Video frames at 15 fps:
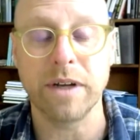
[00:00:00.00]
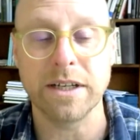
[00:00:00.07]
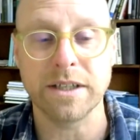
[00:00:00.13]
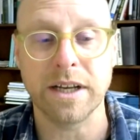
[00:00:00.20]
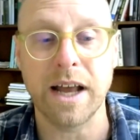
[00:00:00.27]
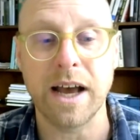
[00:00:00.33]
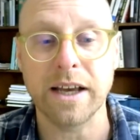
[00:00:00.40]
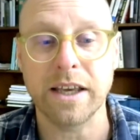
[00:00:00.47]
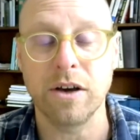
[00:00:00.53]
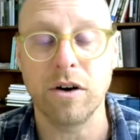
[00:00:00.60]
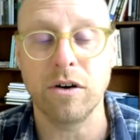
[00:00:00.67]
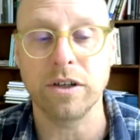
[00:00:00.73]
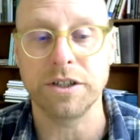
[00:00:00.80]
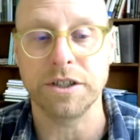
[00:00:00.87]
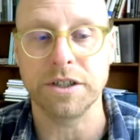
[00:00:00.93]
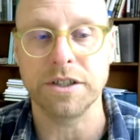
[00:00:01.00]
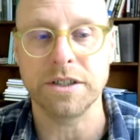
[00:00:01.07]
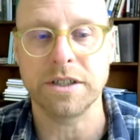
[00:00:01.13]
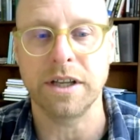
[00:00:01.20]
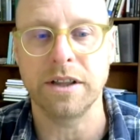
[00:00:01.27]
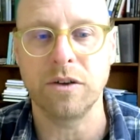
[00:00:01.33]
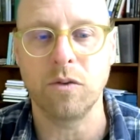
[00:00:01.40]
as an
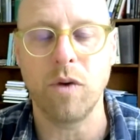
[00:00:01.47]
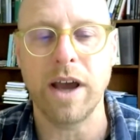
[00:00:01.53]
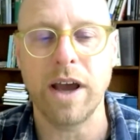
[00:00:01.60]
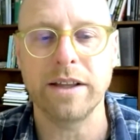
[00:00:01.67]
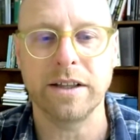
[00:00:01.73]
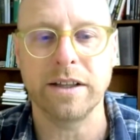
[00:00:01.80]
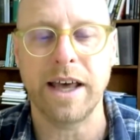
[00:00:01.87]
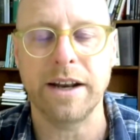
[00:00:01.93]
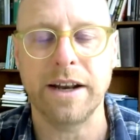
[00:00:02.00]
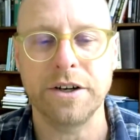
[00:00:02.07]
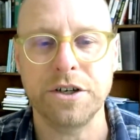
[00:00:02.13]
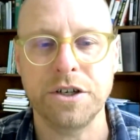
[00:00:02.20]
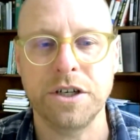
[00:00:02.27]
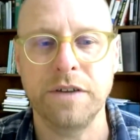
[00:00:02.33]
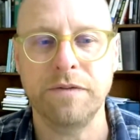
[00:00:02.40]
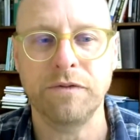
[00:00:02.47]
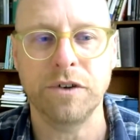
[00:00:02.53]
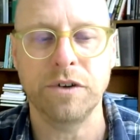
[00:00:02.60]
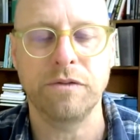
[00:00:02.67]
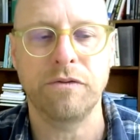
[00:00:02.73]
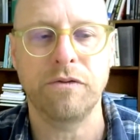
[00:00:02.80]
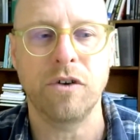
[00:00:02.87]
archaeologist, and the way that has
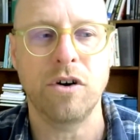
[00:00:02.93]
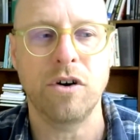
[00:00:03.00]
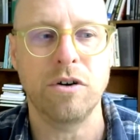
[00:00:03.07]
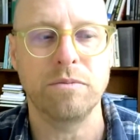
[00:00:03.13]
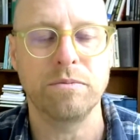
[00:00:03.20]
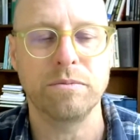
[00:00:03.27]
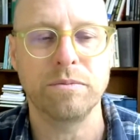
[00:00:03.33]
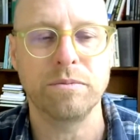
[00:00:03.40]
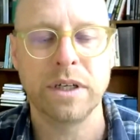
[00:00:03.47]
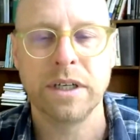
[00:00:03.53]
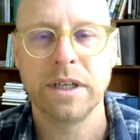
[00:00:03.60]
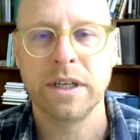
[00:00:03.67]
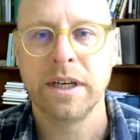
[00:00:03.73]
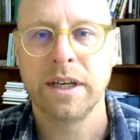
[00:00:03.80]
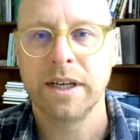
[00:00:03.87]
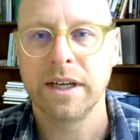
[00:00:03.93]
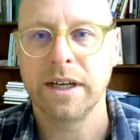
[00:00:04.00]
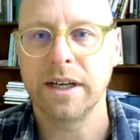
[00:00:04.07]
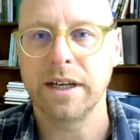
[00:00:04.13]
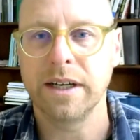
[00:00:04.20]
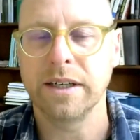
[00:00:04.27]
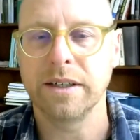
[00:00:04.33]
shifted from
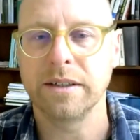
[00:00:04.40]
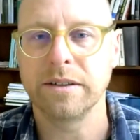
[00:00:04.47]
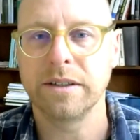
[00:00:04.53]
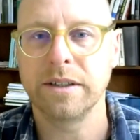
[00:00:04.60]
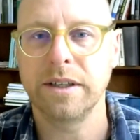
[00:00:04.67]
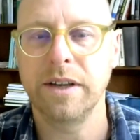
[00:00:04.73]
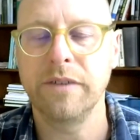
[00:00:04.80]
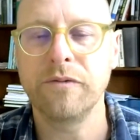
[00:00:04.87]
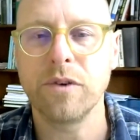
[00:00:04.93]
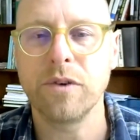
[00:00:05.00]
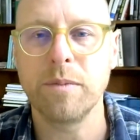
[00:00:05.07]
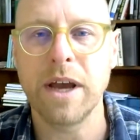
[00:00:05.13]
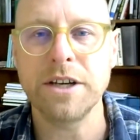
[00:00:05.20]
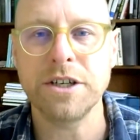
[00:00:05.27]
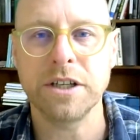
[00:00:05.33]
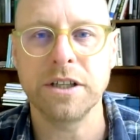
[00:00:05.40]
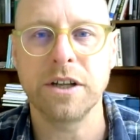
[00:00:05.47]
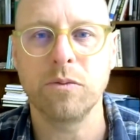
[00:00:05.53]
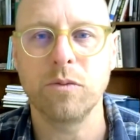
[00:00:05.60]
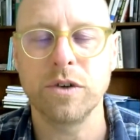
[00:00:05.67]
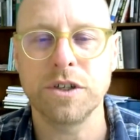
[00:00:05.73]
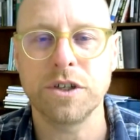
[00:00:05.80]
information
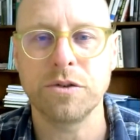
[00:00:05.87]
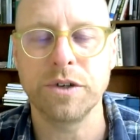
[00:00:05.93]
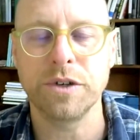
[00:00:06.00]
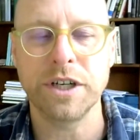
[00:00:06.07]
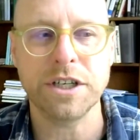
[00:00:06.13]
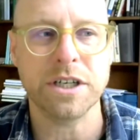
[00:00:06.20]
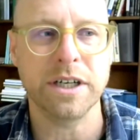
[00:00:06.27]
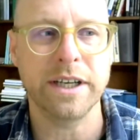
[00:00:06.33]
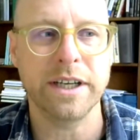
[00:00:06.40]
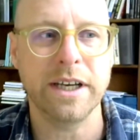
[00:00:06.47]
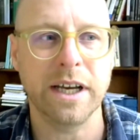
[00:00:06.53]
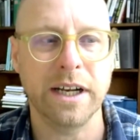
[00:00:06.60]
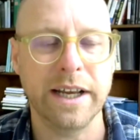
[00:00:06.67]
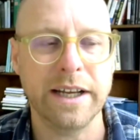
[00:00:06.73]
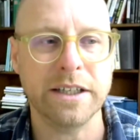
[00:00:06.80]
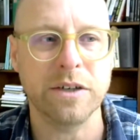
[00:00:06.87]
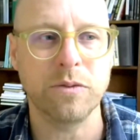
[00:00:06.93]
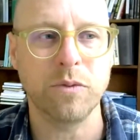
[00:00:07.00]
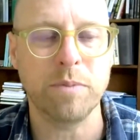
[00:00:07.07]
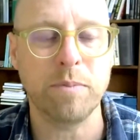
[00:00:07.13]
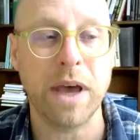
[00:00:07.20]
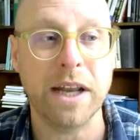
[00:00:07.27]
that was traditionally collected
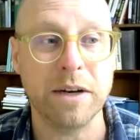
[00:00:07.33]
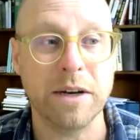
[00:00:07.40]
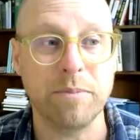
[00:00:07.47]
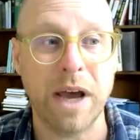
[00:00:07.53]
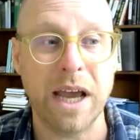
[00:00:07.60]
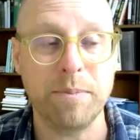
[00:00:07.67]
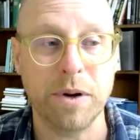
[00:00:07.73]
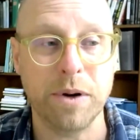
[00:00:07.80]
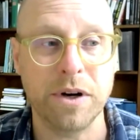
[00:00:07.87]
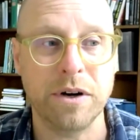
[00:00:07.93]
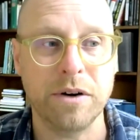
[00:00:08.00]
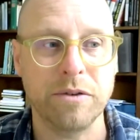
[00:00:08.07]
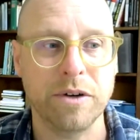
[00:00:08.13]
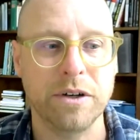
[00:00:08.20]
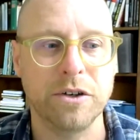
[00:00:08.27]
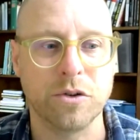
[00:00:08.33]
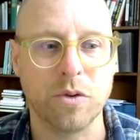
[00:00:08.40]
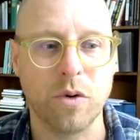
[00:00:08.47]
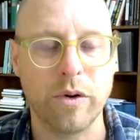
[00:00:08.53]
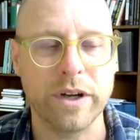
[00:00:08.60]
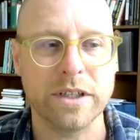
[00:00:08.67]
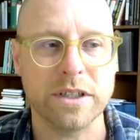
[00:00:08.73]
with pen and paper and
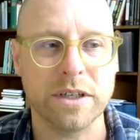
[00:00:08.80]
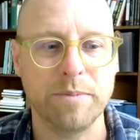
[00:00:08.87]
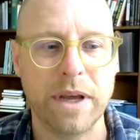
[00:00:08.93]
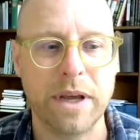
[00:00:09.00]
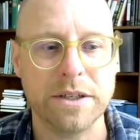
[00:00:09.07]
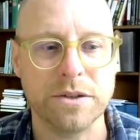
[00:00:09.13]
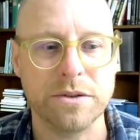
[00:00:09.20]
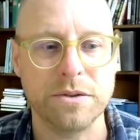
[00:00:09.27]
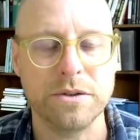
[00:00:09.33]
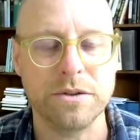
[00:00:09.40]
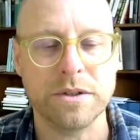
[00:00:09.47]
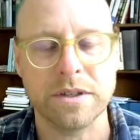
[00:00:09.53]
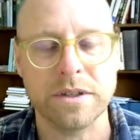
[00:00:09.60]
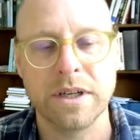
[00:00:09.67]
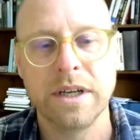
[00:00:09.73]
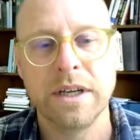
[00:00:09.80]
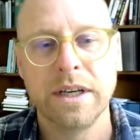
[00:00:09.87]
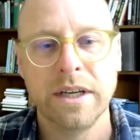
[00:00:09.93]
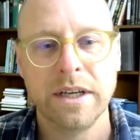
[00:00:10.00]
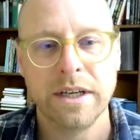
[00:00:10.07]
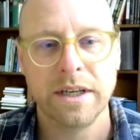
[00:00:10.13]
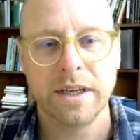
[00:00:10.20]
drawings and pencils,
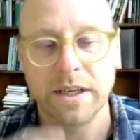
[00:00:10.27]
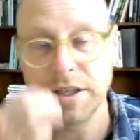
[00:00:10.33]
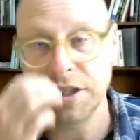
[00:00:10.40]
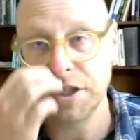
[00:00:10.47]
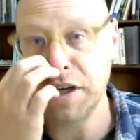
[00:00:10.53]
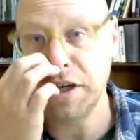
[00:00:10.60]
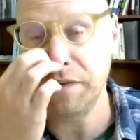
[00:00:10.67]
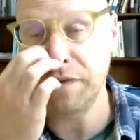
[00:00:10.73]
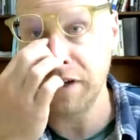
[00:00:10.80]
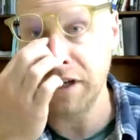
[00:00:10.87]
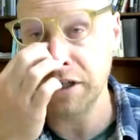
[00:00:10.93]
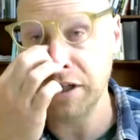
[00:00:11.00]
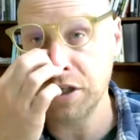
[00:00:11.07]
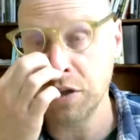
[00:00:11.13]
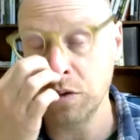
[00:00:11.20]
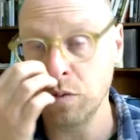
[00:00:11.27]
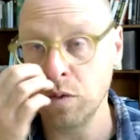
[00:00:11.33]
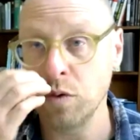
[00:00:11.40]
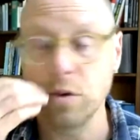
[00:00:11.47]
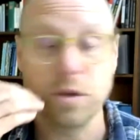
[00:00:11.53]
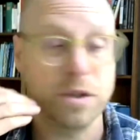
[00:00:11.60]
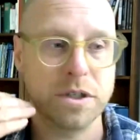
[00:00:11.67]
and shifting
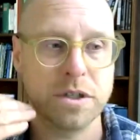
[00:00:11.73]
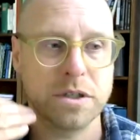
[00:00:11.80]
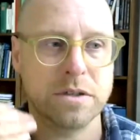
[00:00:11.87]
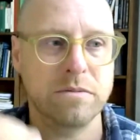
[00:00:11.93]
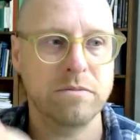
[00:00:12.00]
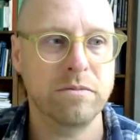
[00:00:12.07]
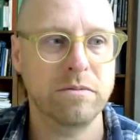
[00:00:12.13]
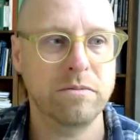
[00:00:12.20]
towards